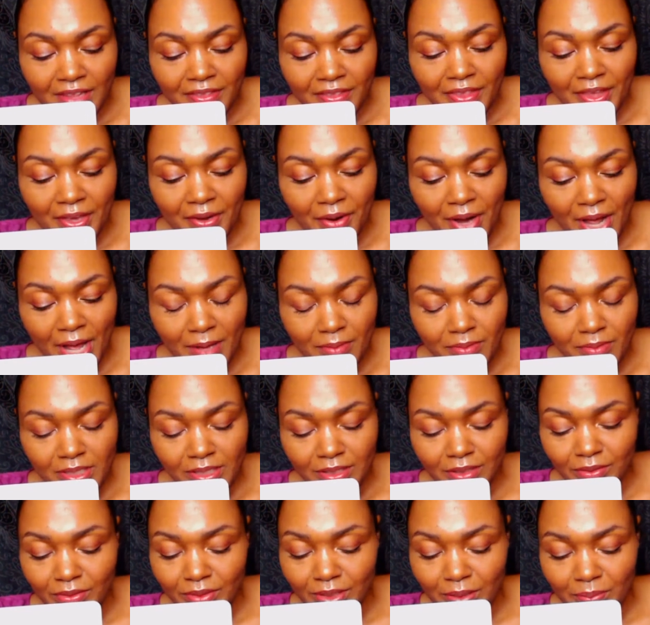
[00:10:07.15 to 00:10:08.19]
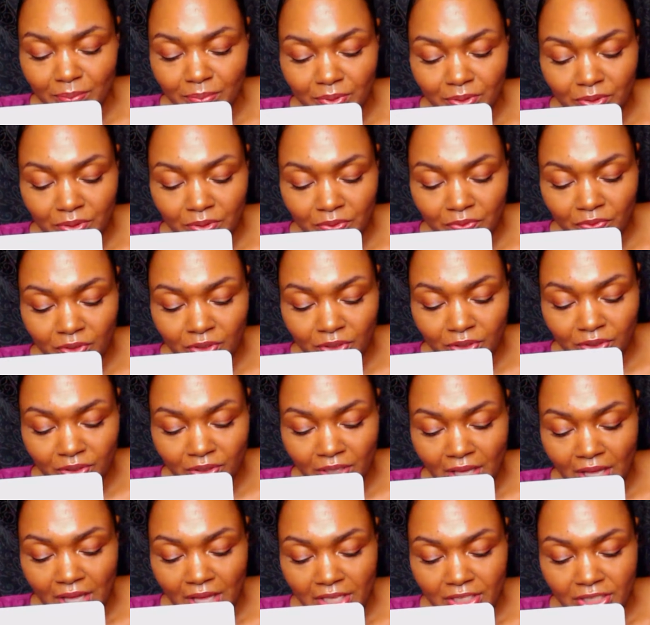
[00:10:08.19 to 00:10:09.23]
They're absolutely beautiful,
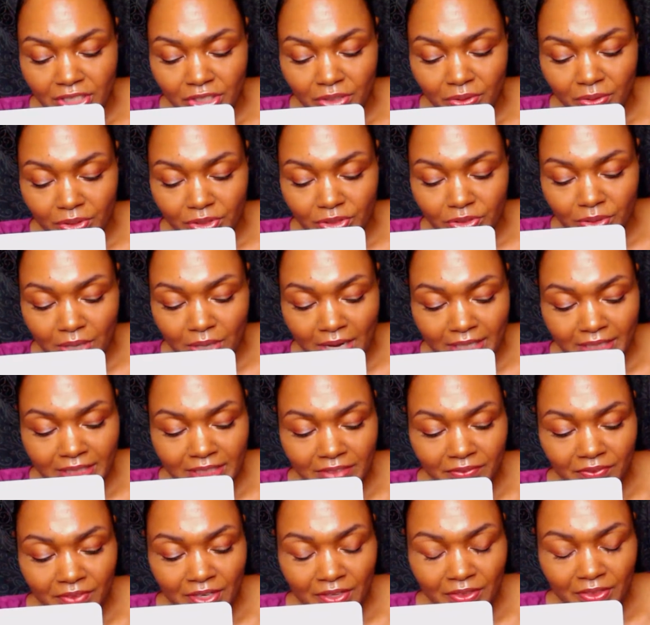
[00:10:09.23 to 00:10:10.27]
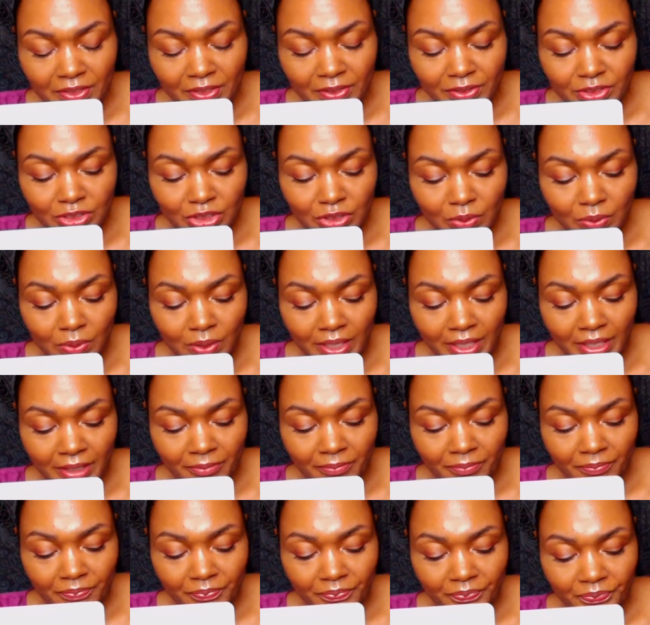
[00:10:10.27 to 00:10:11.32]
so attractive in their
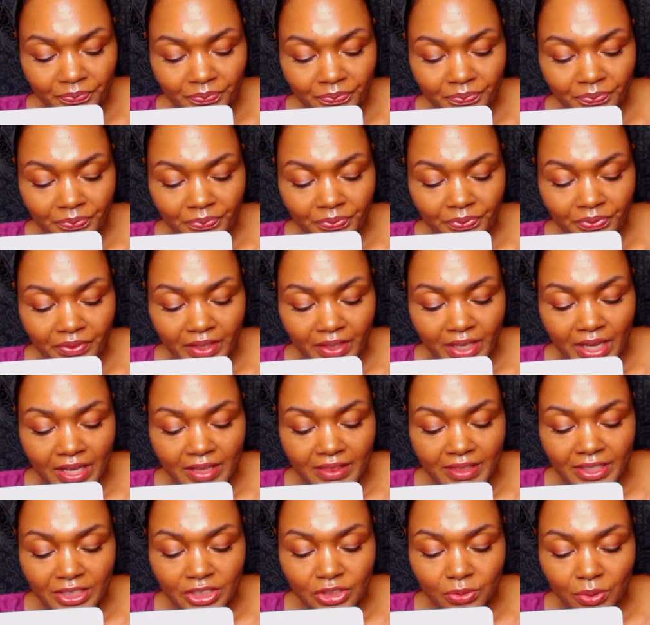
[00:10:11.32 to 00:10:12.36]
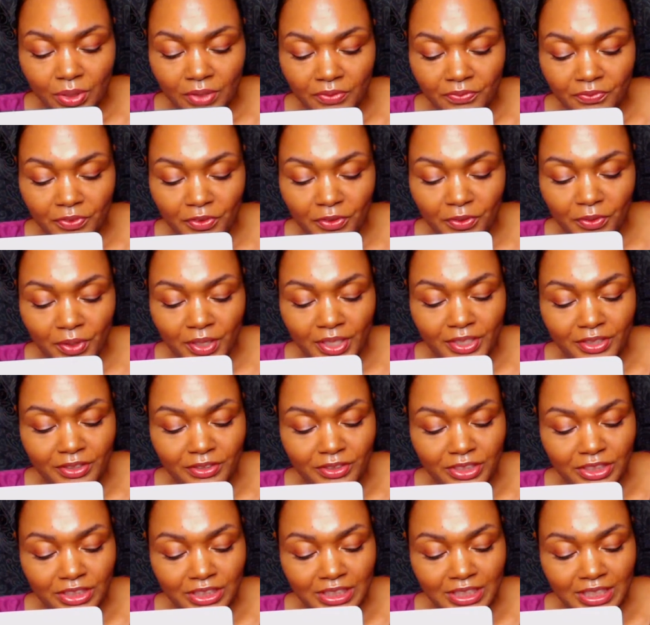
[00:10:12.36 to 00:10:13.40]
joy. The joyful
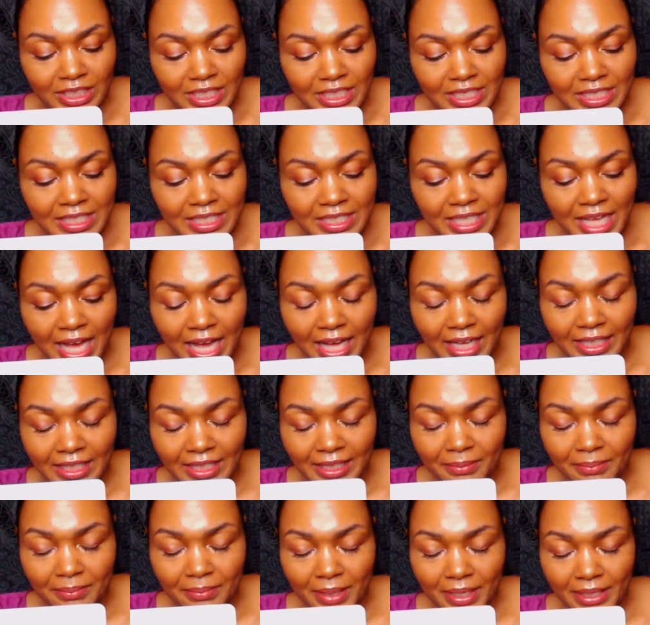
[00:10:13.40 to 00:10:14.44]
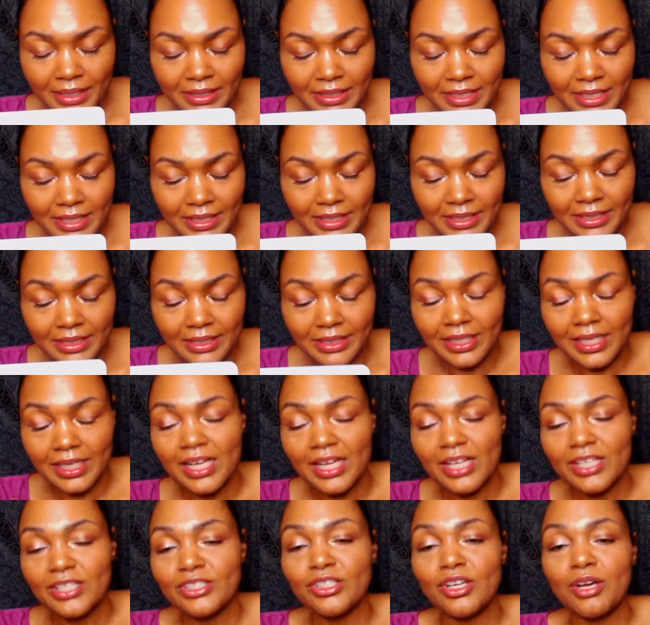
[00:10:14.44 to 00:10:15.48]
energy is highly magnetic.
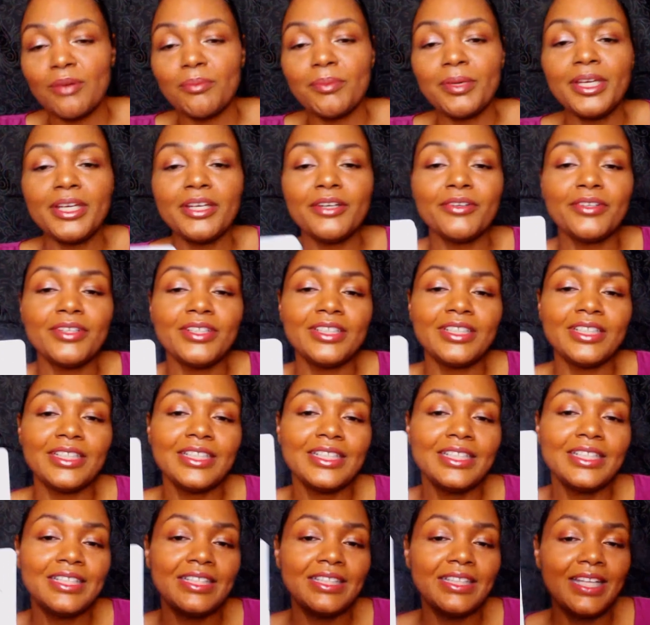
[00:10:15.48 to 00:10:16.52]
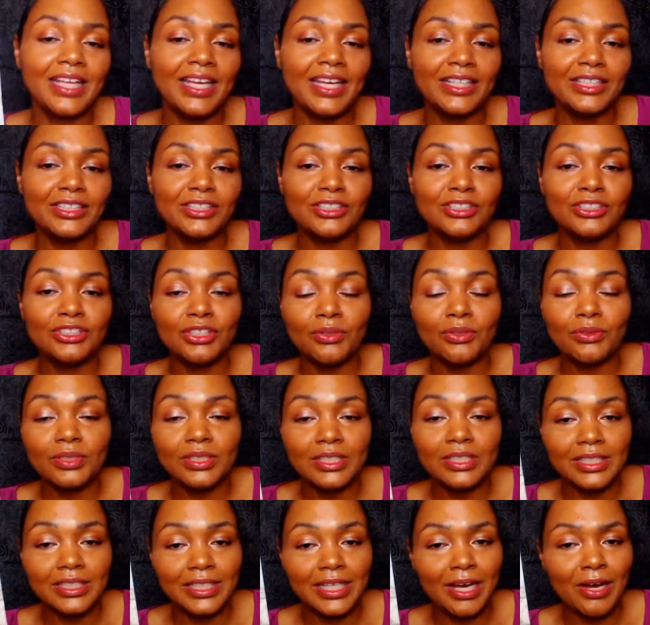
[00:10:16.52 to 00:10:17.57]
So I'm hearing again that
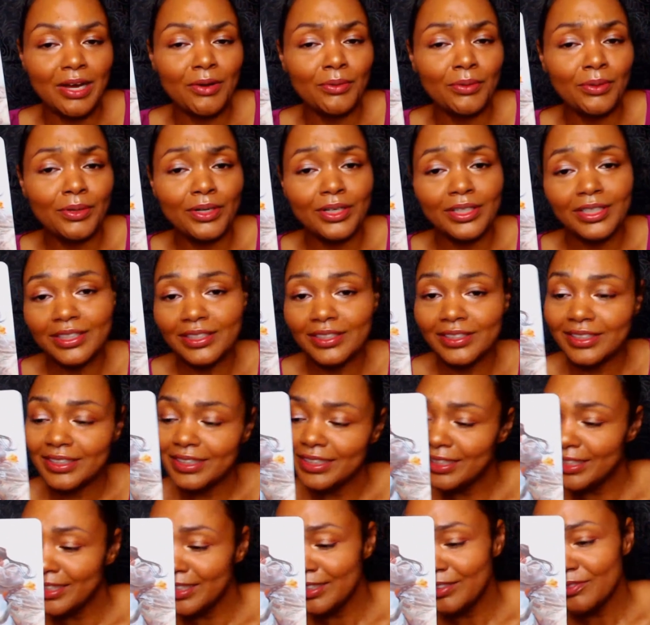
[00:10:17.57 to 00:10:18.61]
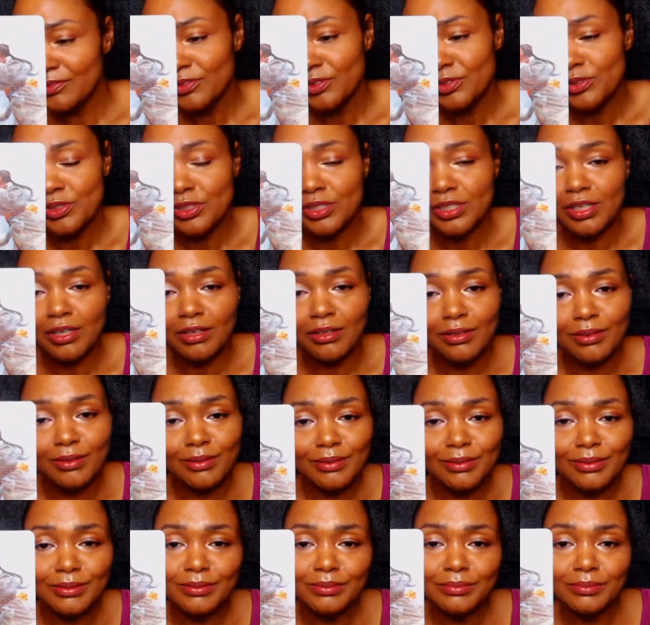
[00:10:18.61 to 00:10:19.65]
Jodeci, I wanna give you
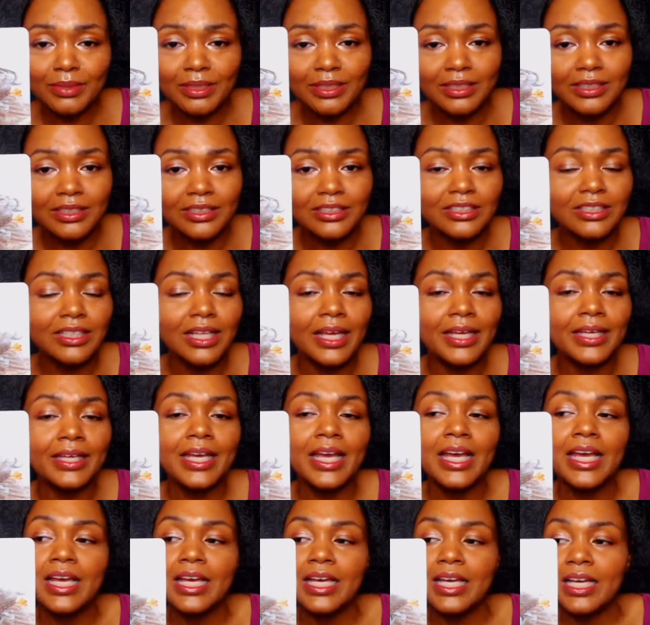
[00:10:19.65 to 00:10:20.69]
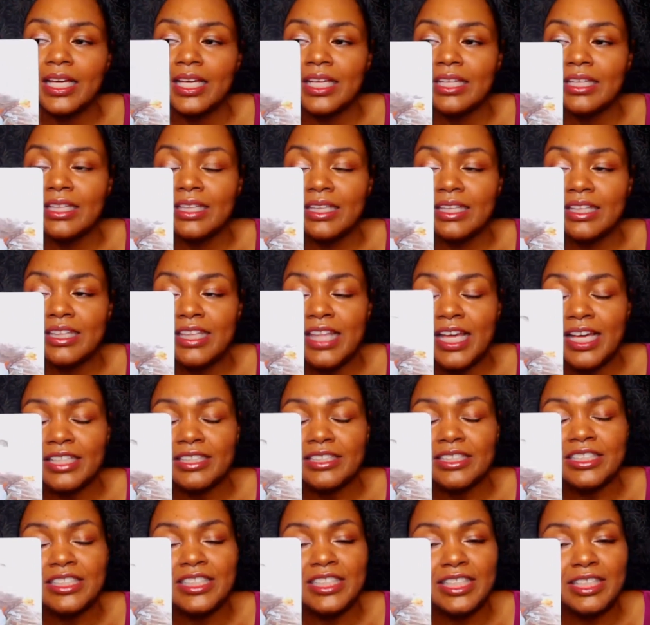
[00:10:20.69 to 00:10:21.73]
so much, like
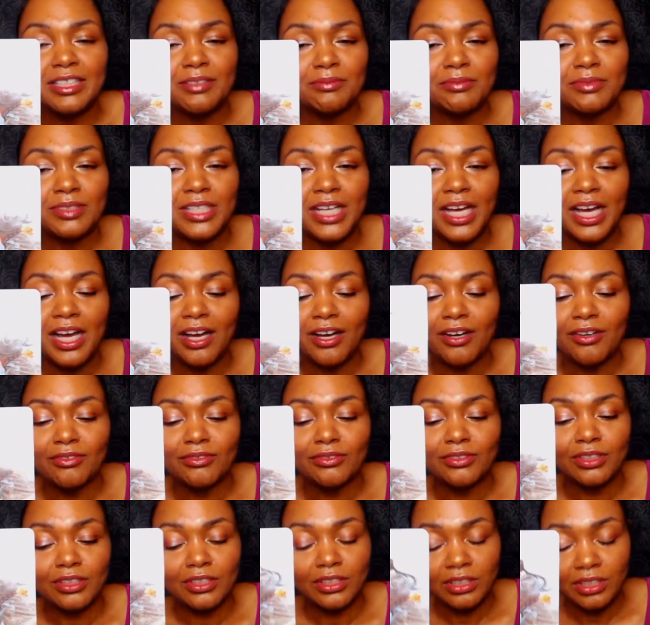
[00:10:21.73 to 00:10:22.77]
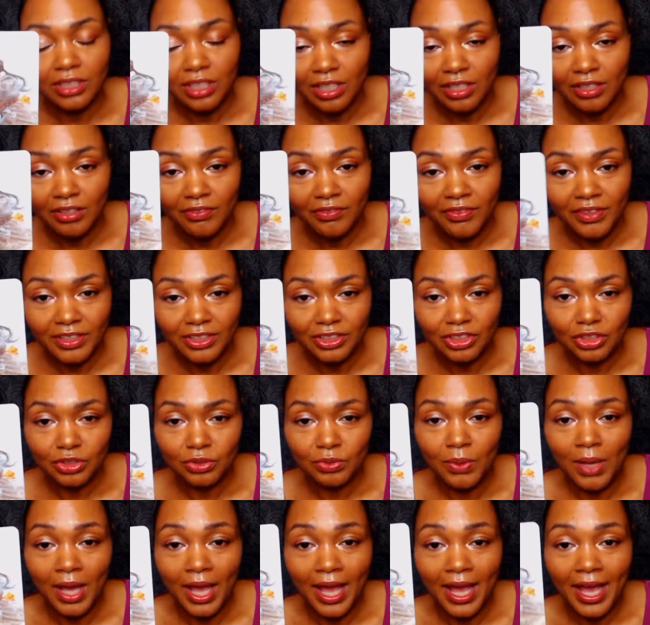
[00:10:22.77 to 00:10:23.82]
that deep down love that you
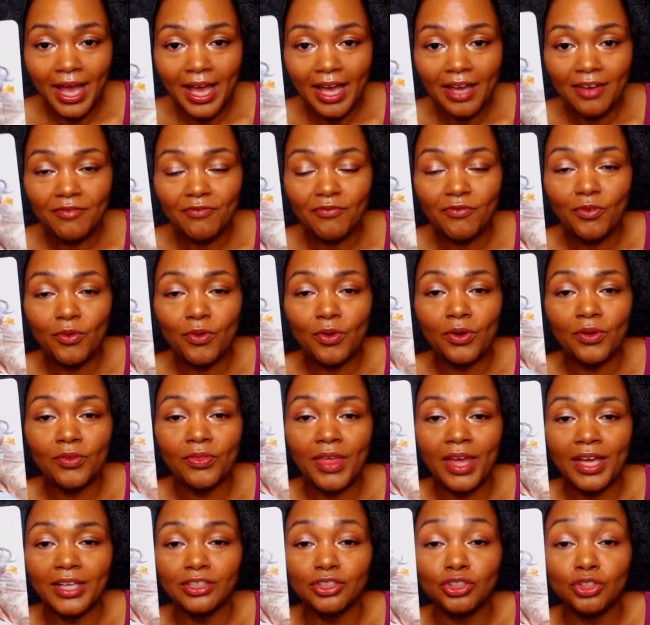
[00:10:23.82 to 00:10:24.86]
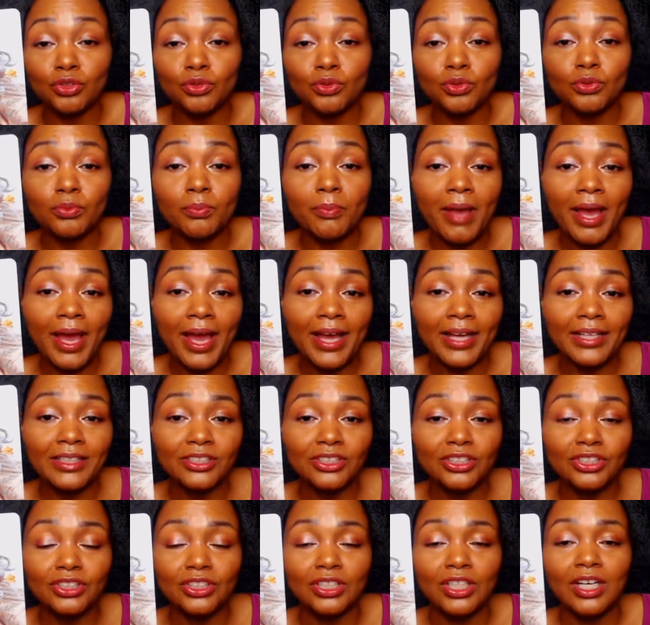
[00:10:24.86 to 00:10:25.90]
have for that true
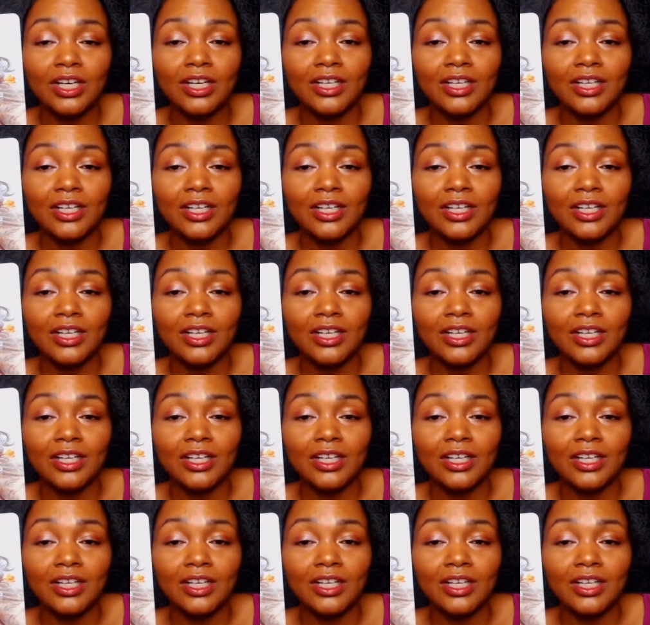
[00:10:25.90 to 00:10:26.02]
match.